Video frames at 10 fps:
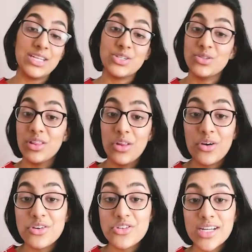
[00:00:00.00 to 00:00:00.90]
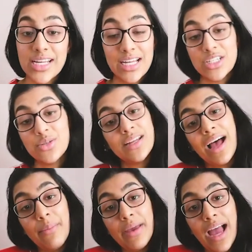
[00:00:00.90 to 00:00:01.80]
do the laundry, and she would
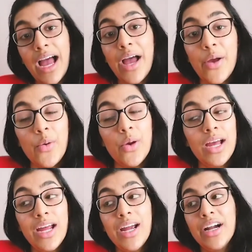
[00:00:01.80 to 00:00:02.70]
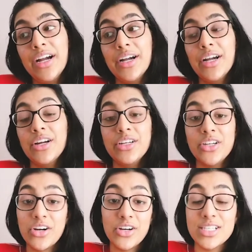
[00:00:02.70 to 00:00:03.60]
tell me how her
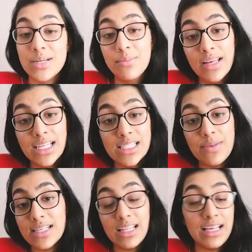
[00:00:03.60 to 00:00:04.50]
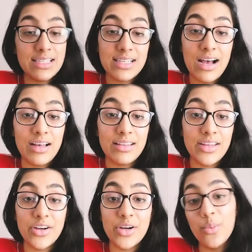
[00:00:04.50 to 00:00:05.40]
younger siblings basically sat
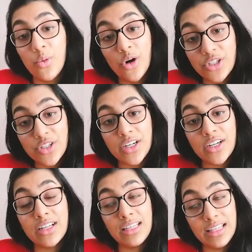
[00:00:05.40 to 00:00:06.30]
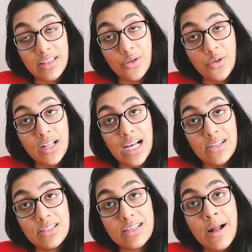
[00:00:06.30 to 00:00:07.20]
there and watched her clean the whole
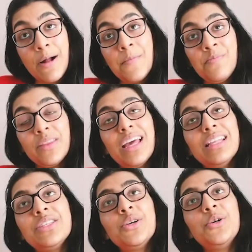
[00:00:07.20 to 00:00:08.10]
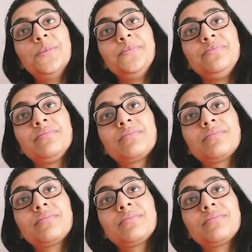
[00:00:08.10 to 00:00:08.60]
house. And so